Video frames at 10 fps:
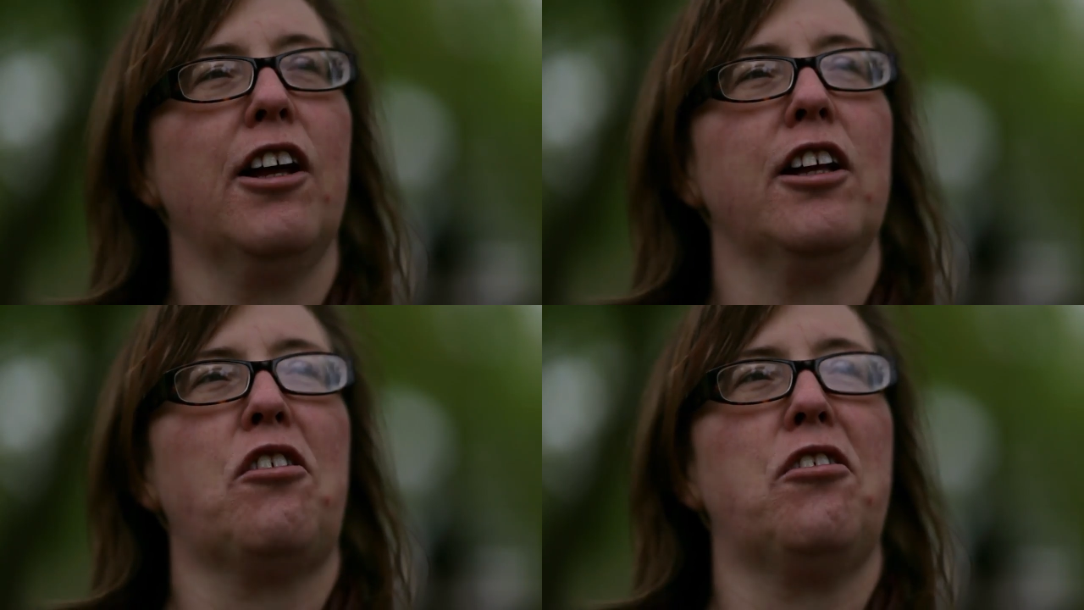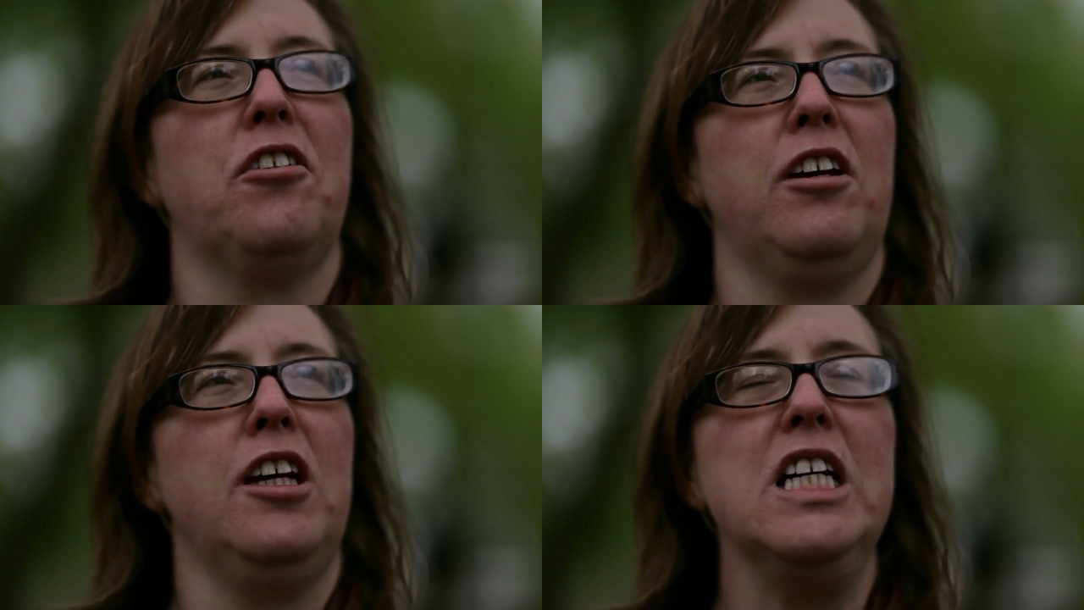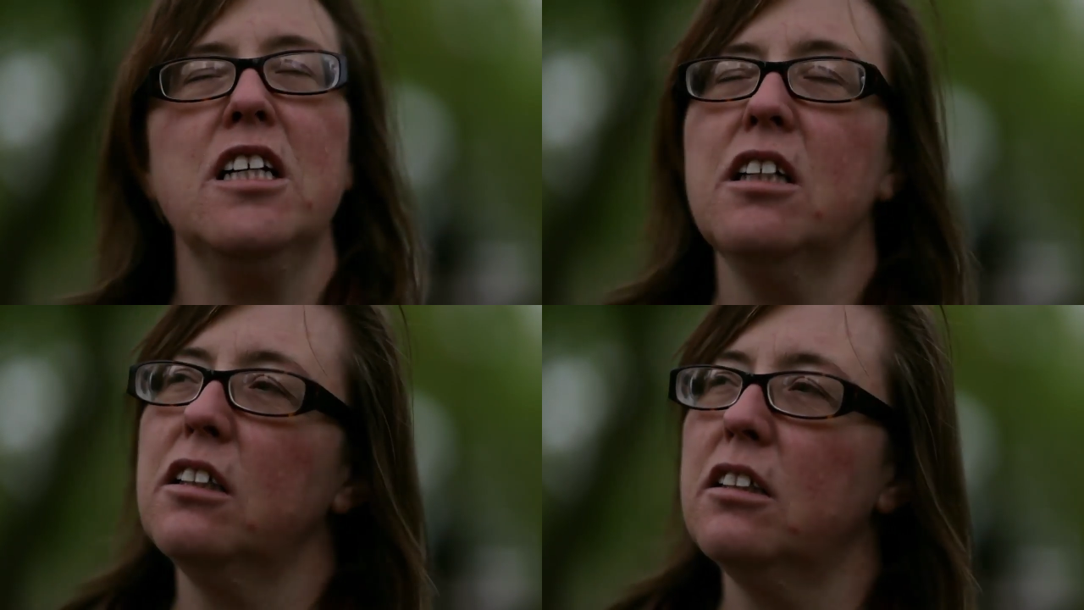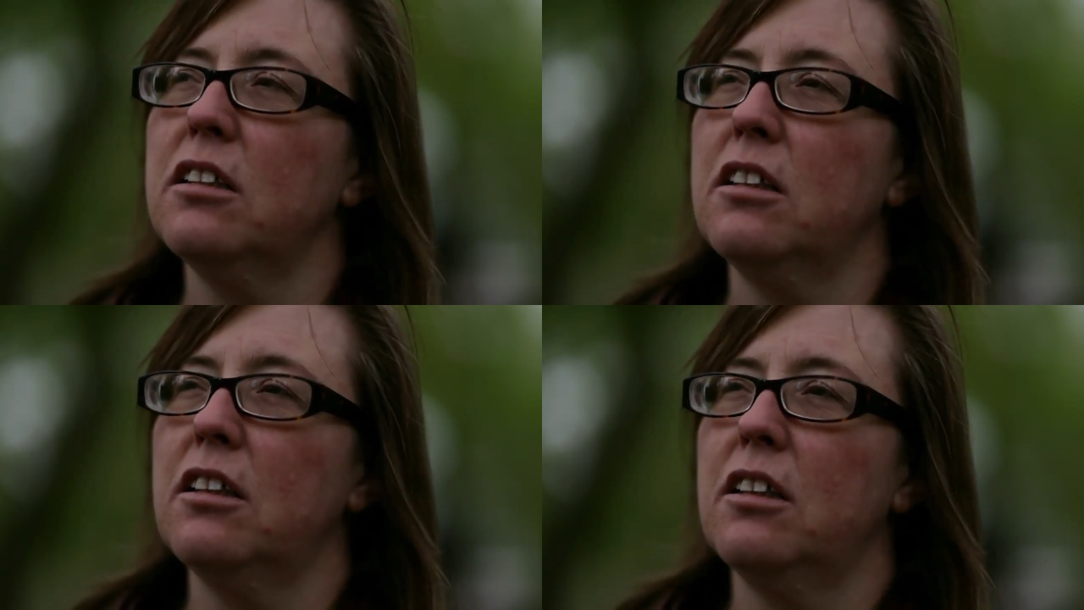I like the sea.
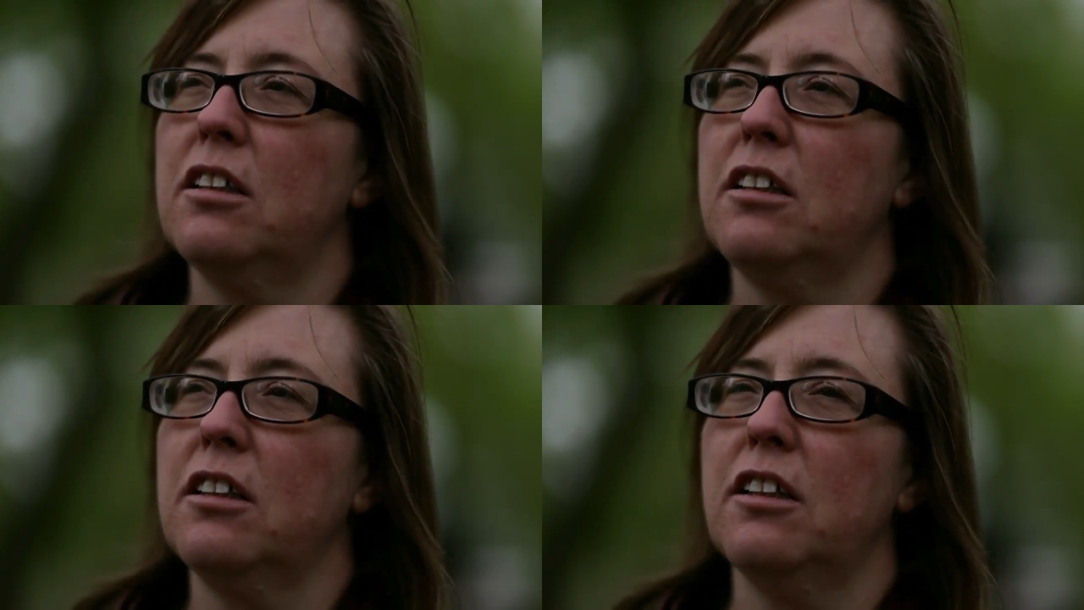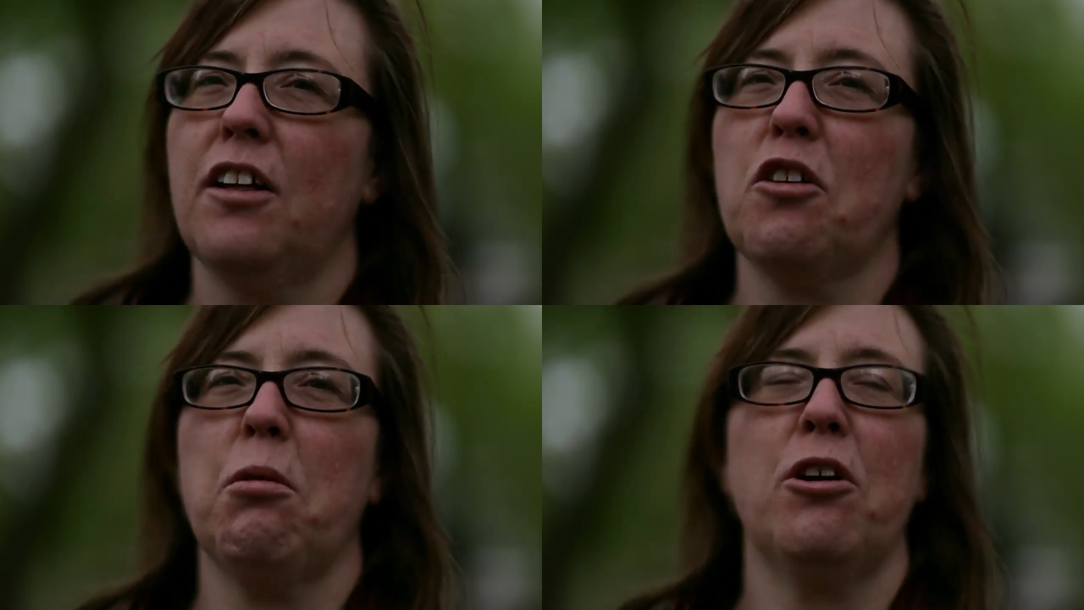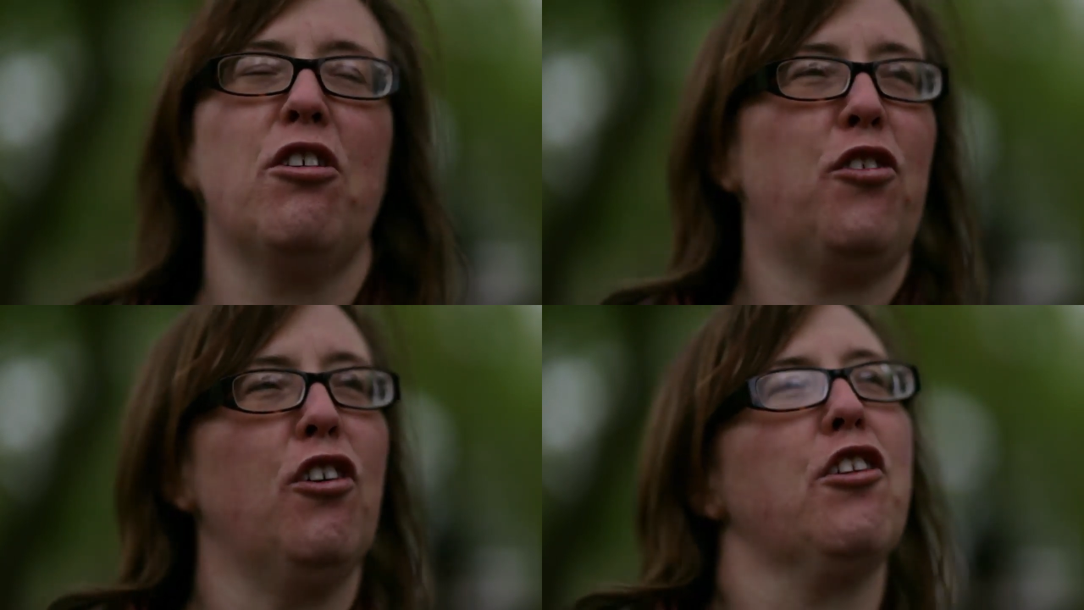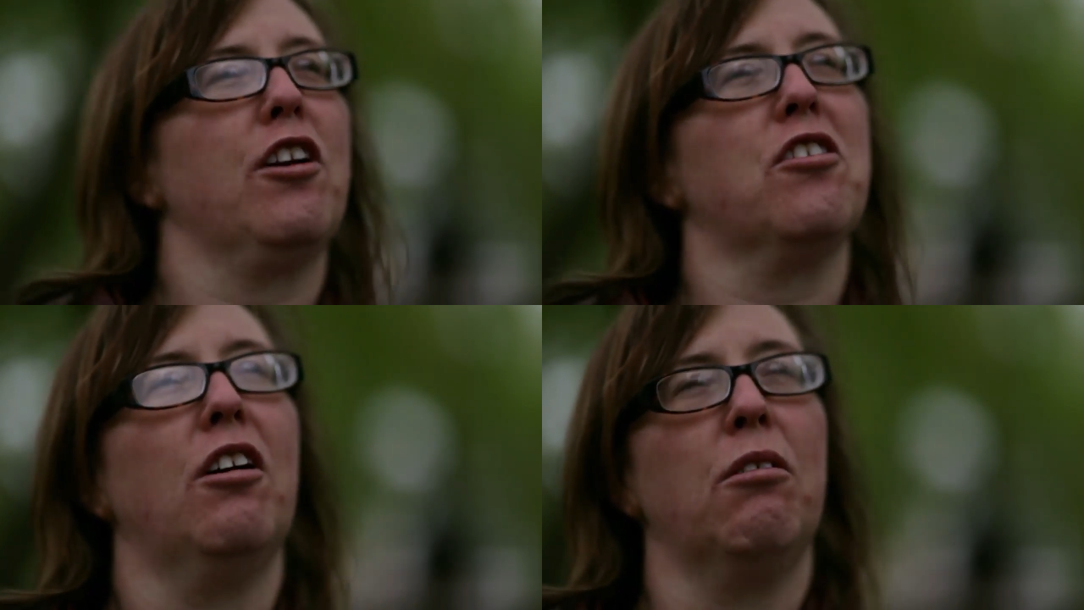That's one of the
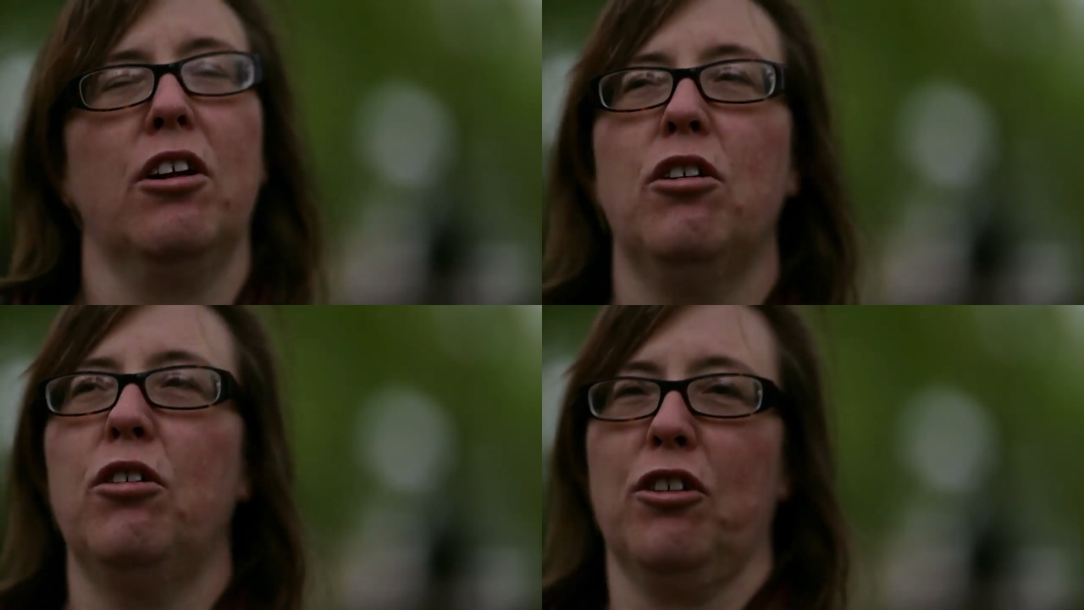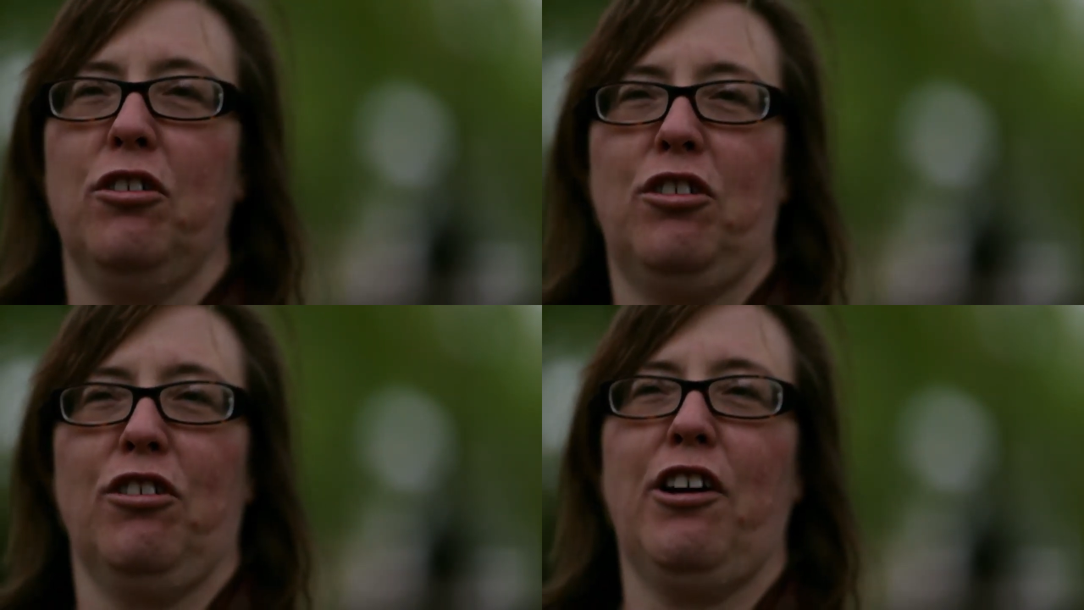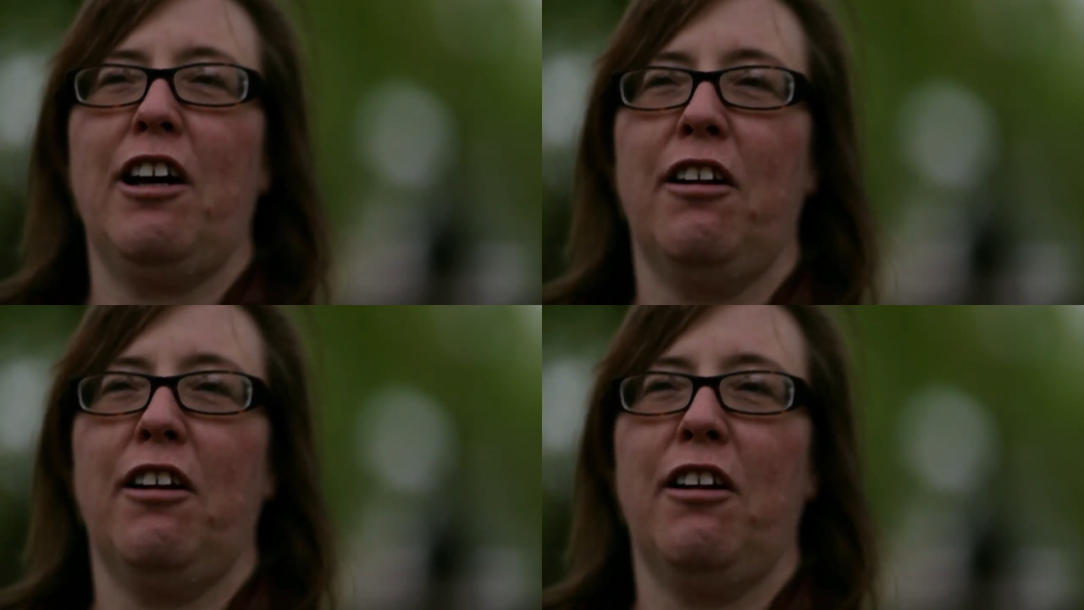few things that I really hold on to.